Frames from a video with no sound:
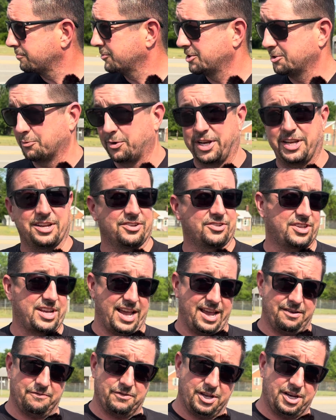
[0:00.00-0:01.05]
We did a
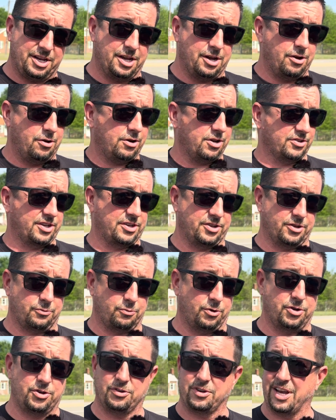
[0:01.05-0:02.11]
scam video because I just
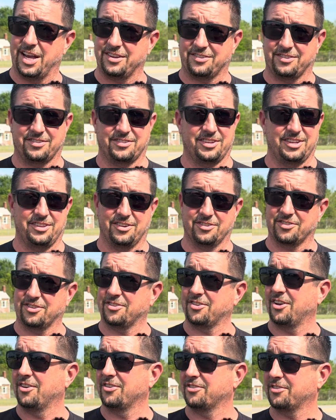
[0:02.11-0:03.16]
wanted you guys to see there's a
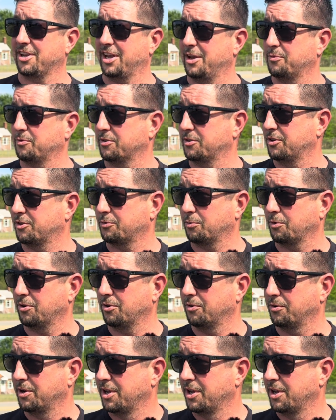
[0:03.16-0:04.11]
ton of scams in this world.